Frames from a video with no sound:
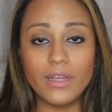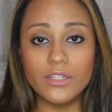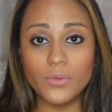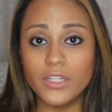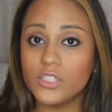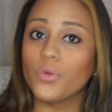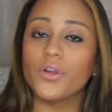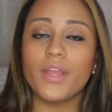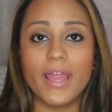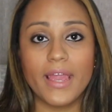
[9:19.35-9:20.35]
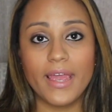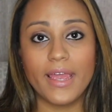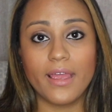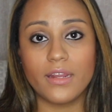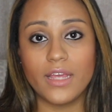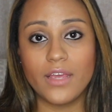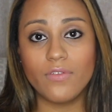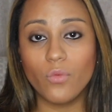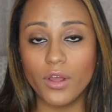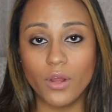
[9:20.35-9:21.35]
as well as working, and
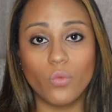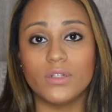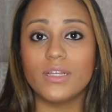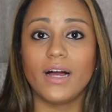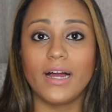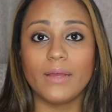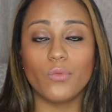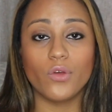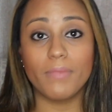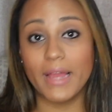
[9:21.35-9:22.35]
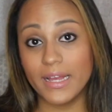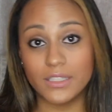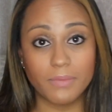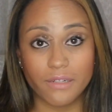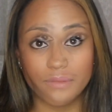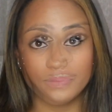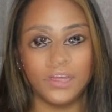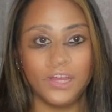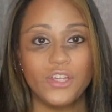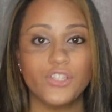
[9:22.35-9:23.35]
even one-on-one time with my husband.
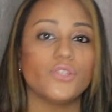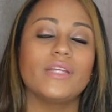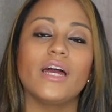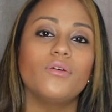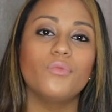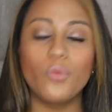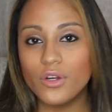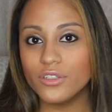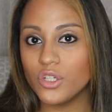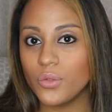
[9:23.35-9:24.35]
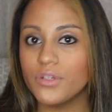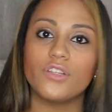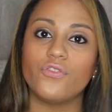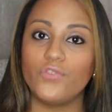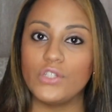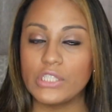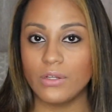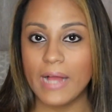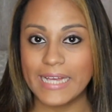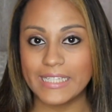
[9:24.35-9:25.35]
So now more towards the
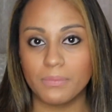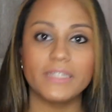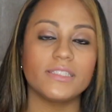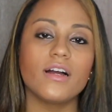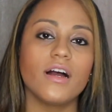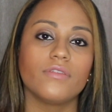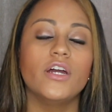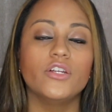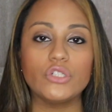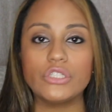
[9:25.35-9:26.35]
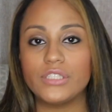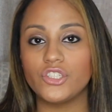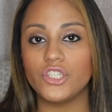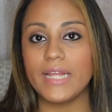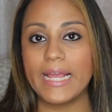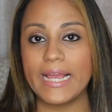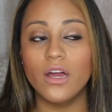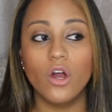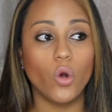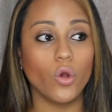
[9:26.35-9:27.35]
physical aspect of transitioning,
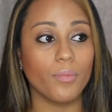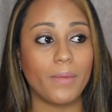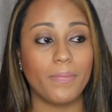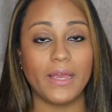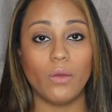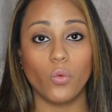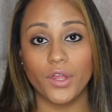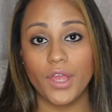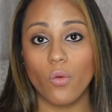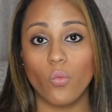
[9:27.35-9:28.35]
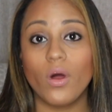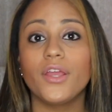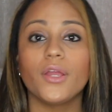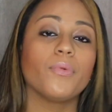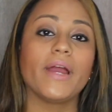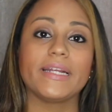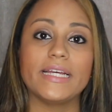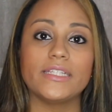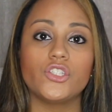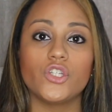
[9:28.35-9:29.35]
or maybe working while you're
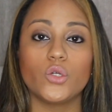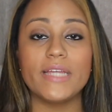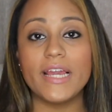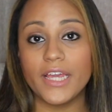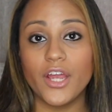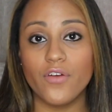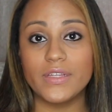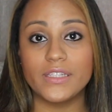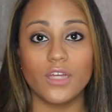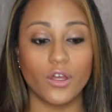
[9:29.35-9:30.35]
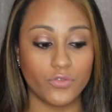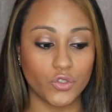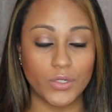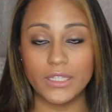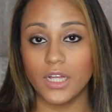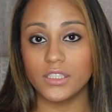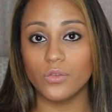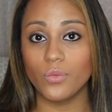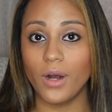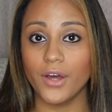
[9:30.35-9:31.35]
pregnant. So take care of yourself, drink lots
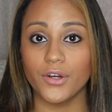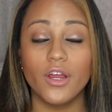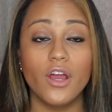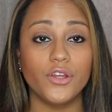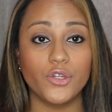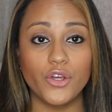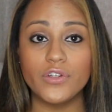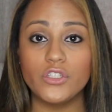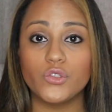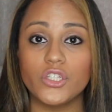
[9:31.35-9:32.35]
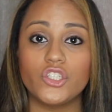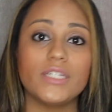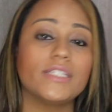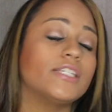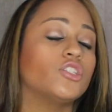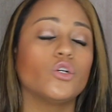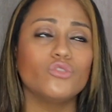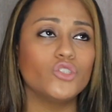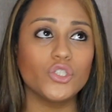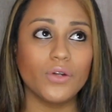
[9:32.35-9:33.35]
of water, know your restrictions,
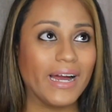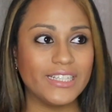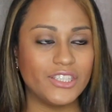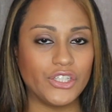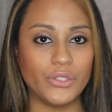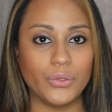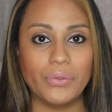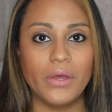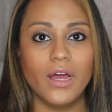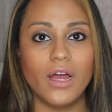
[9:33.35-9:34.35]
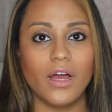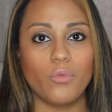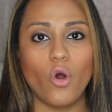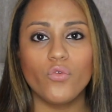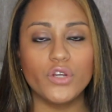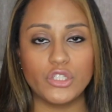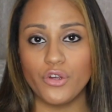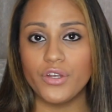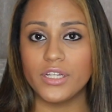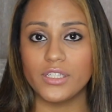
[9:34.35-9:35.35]
don't try to
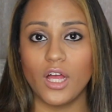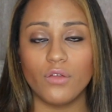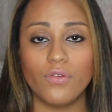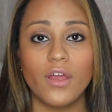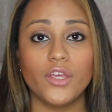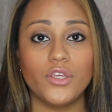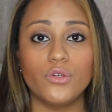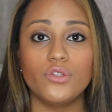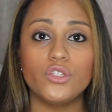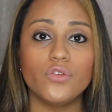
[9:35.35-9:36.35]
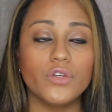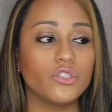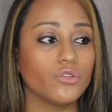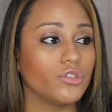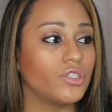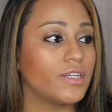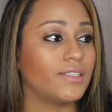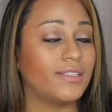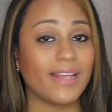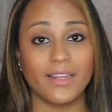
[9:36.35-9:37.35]
overexert yourself. Use your
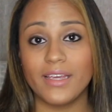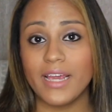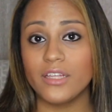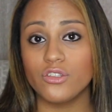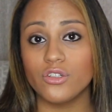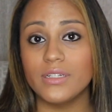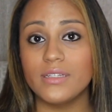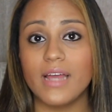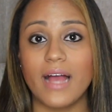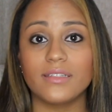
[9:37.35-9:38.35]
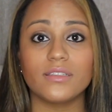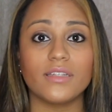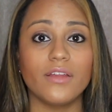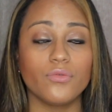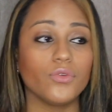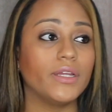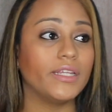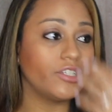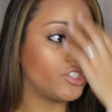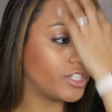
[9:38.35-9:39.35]
resources, delegate certain tasks, and
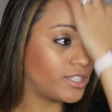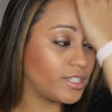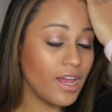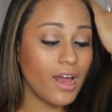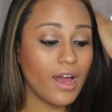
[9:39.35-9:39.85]
really just